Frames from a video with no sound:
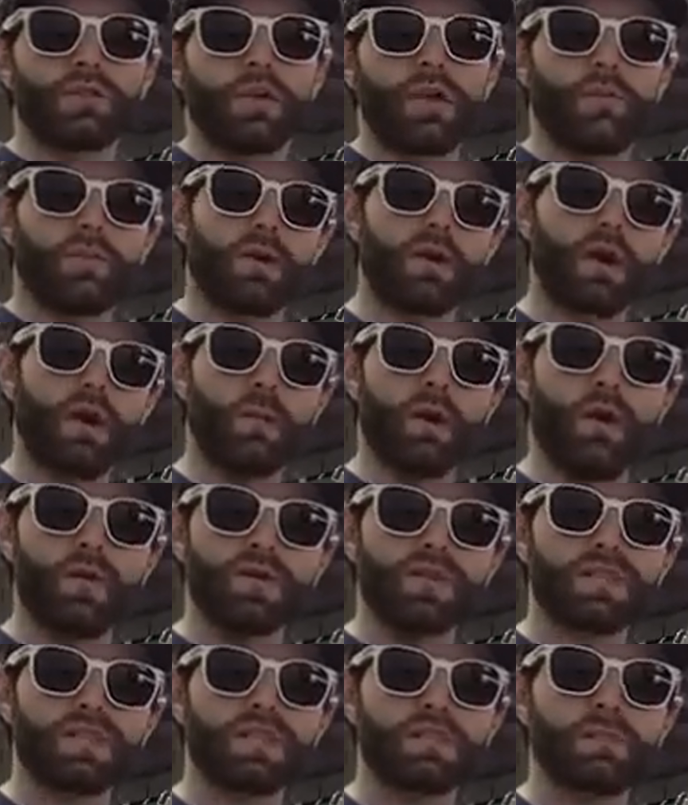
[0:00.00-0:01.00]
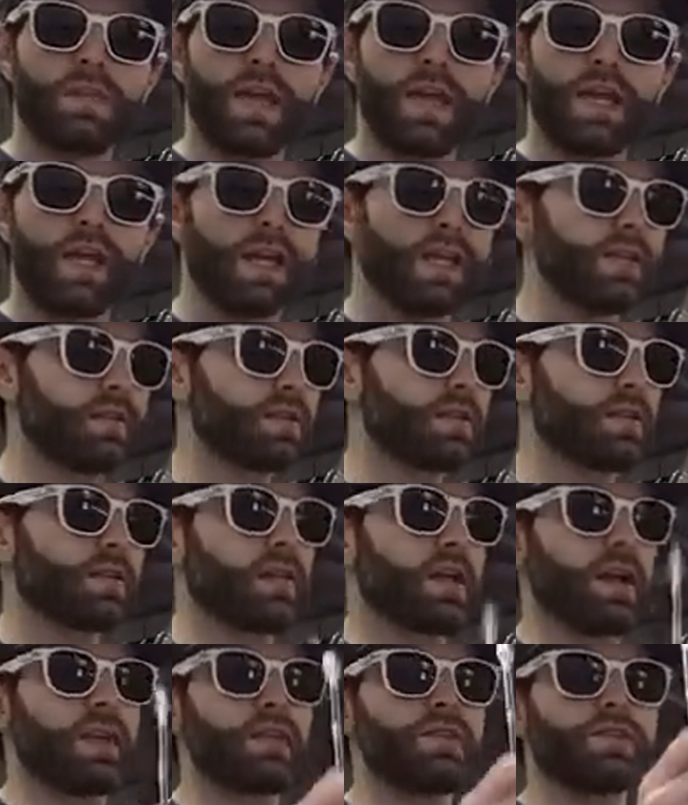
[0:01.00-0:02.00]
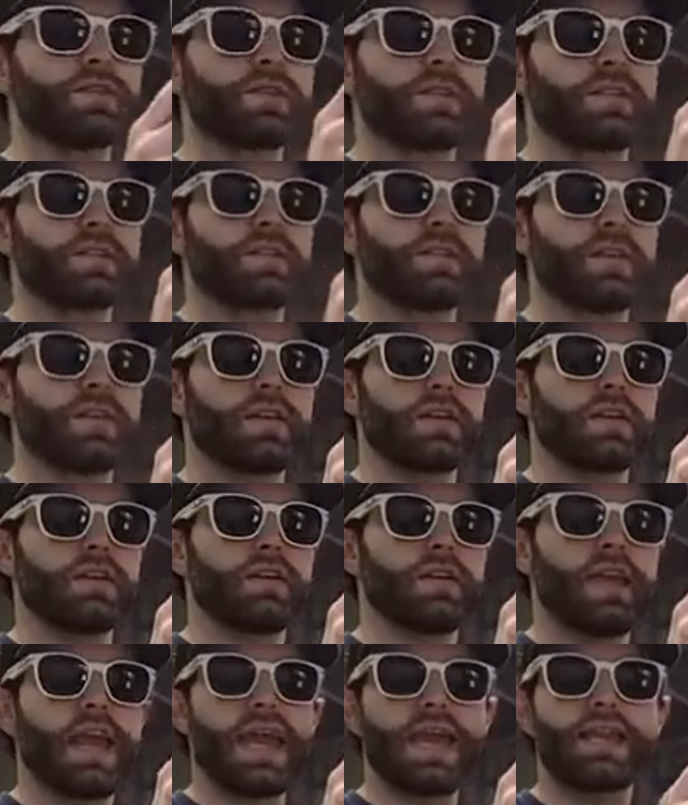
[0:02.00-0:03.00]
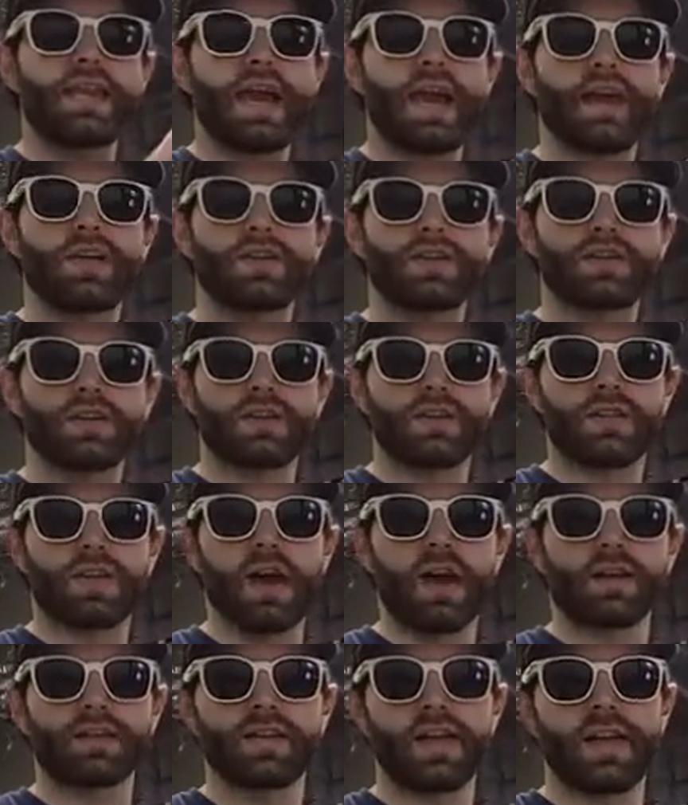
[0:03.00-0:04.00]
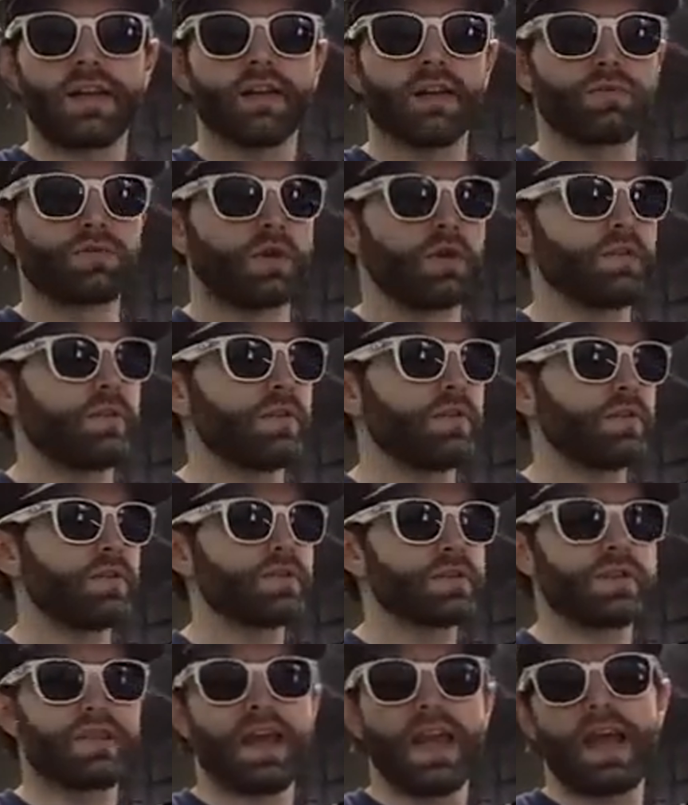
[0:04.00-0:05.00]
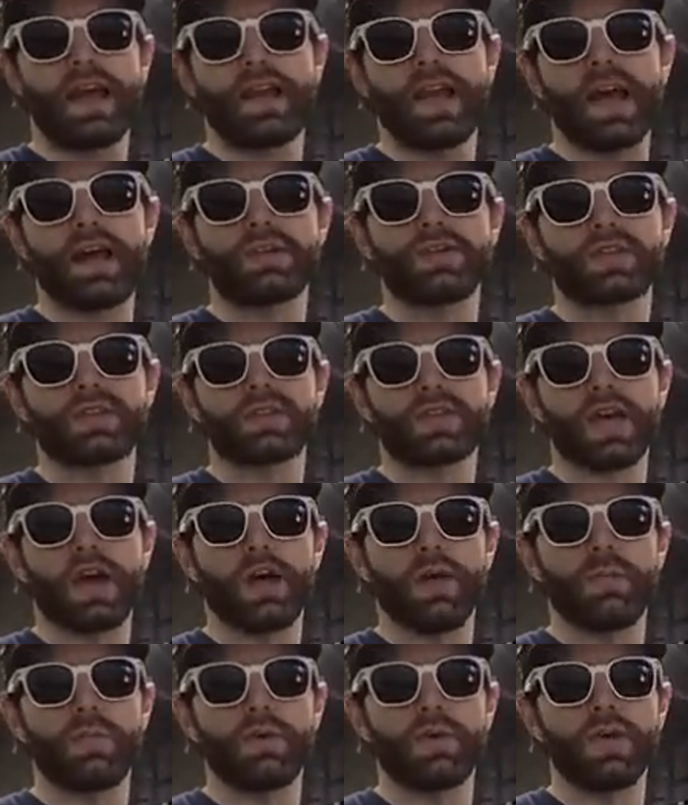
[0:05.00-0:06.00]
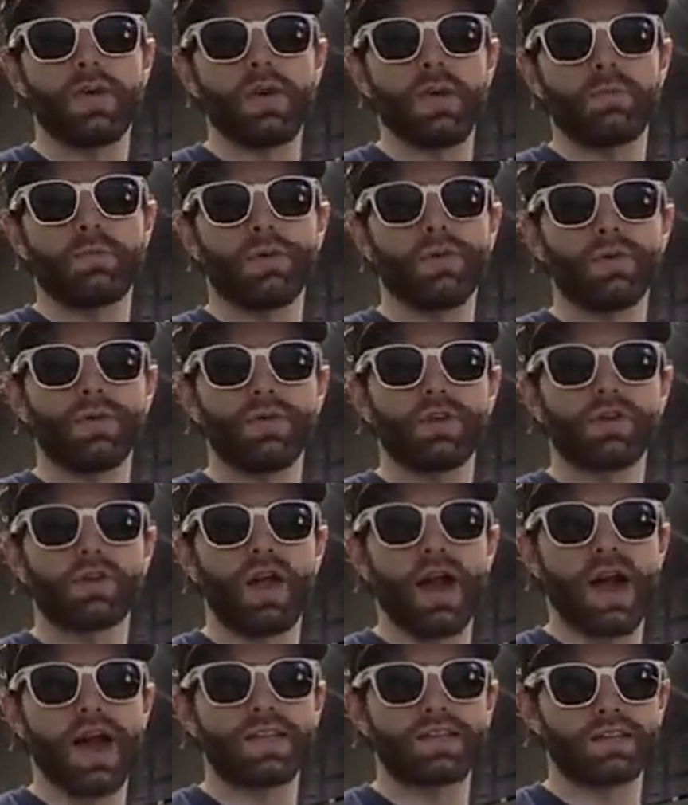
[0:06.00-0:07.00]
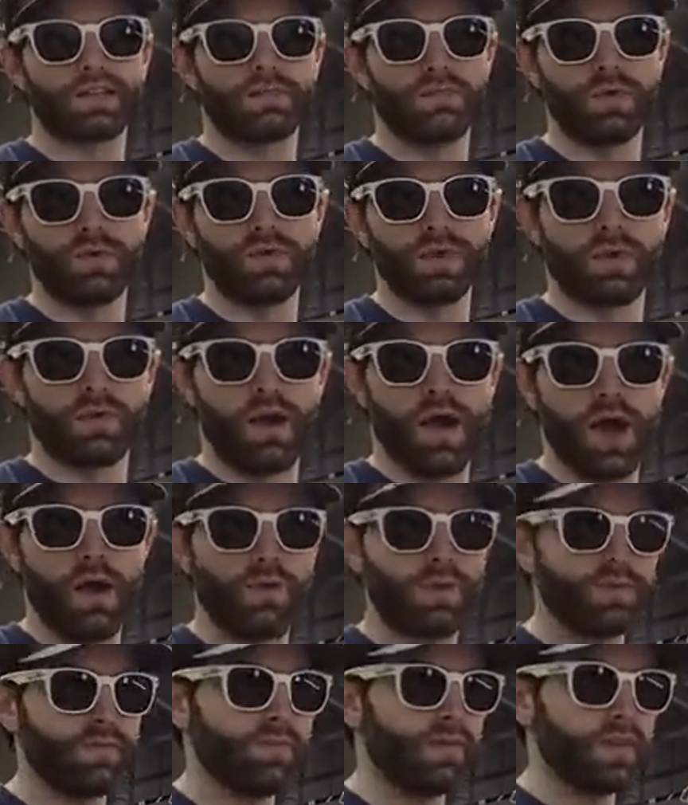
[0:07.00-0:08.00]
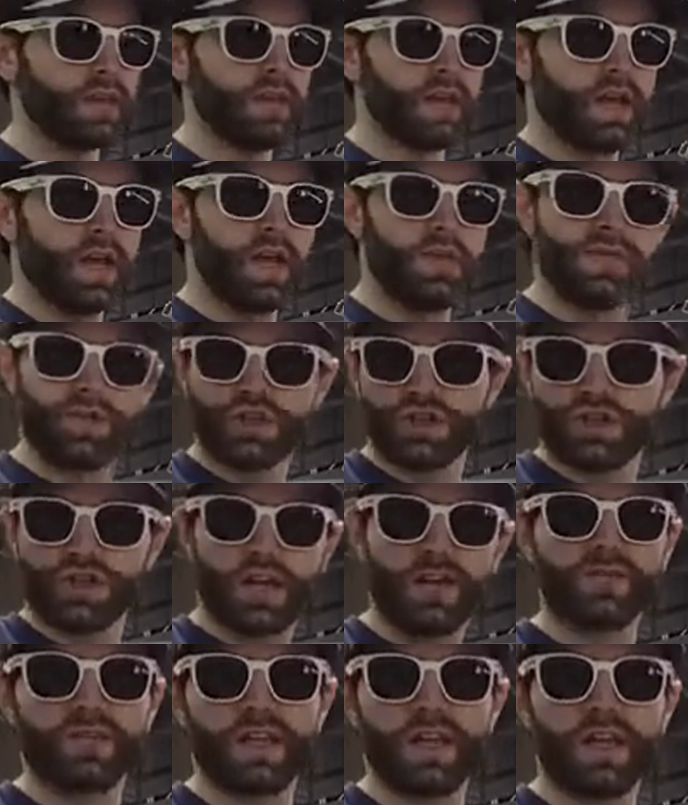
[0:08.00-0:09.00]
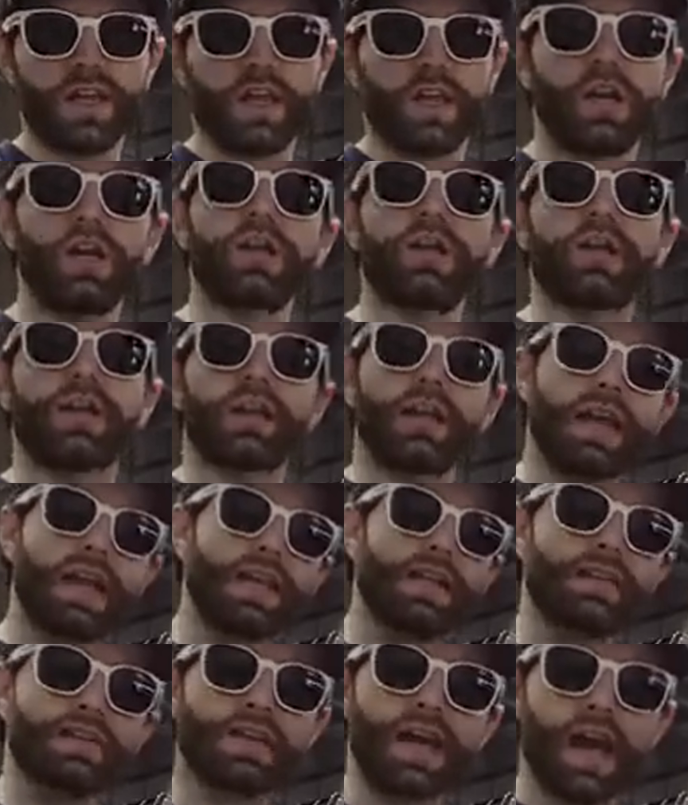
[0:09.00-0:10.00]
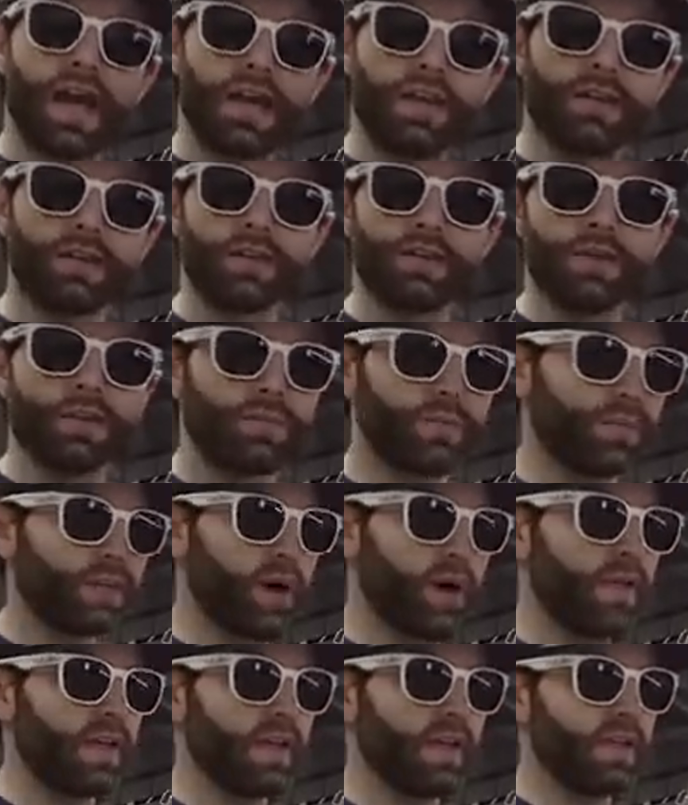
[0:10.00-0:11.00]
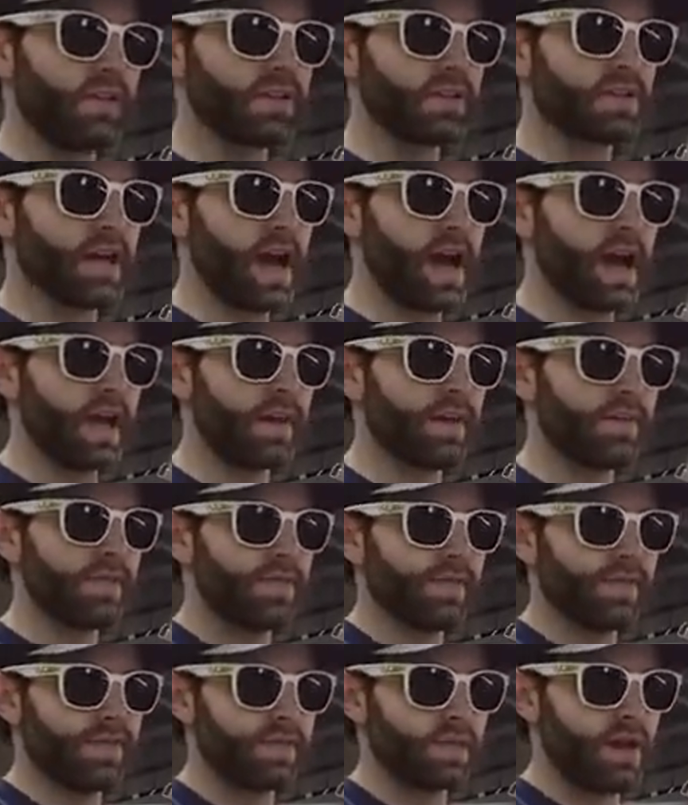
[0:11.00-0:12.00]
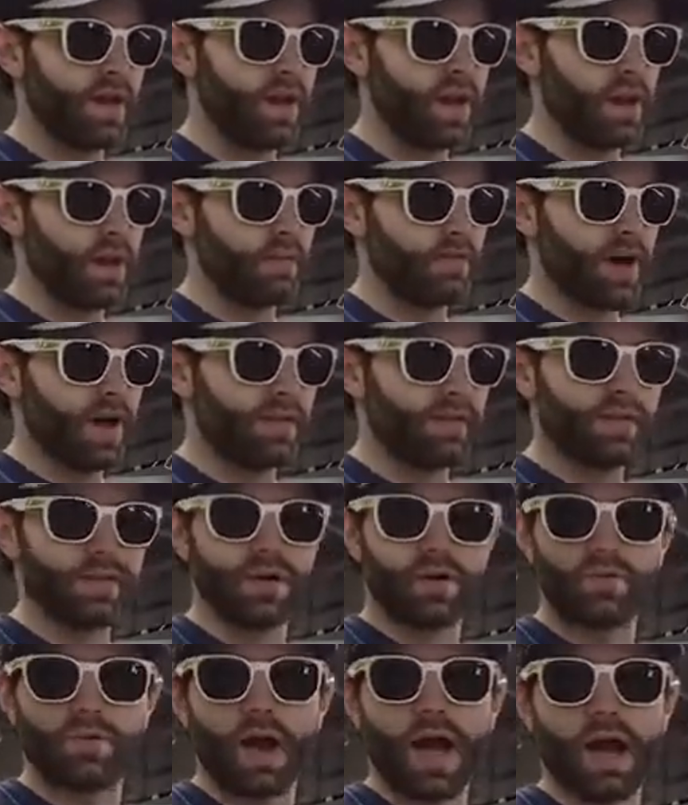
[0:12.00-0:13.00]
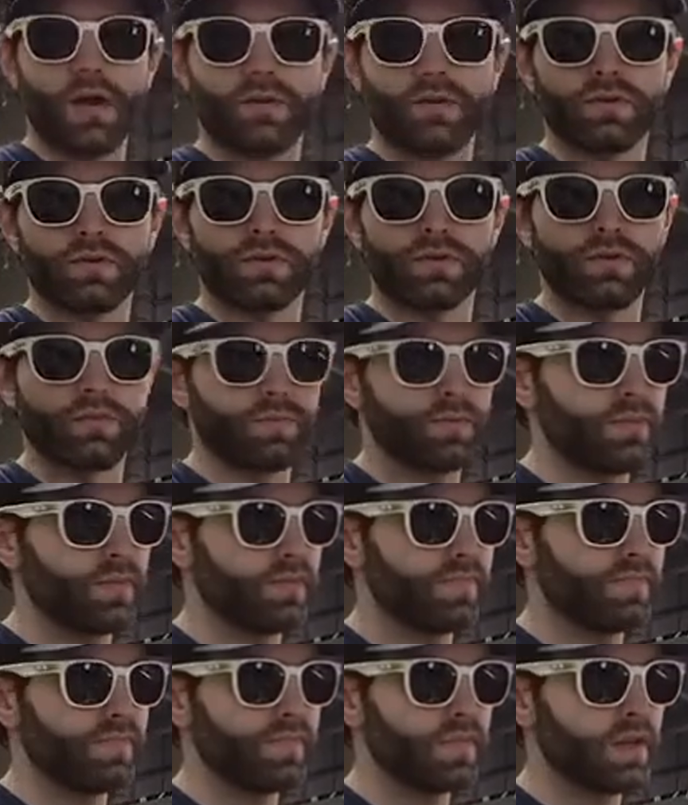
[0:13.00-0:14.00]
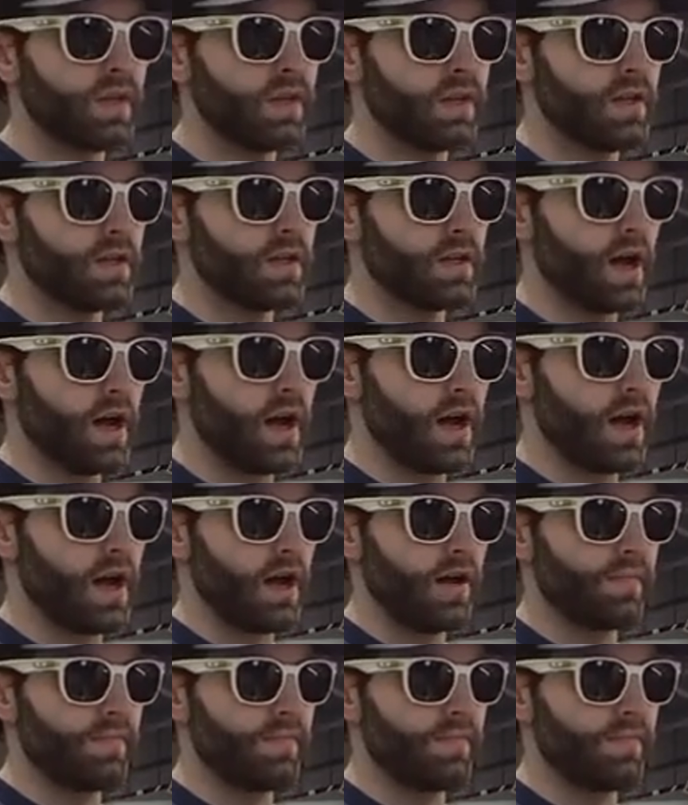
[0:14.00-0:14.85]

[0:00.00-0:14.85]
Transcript: Notice when I go in with the reamer, I'm always spinning it. That uses the 8 edges. It's an octagonal reamer. It uses the 8 edges to help pull the glass and move it around. And if you just shoved it in there, you'd get an 8-sided loop on the inside rather than a round loop.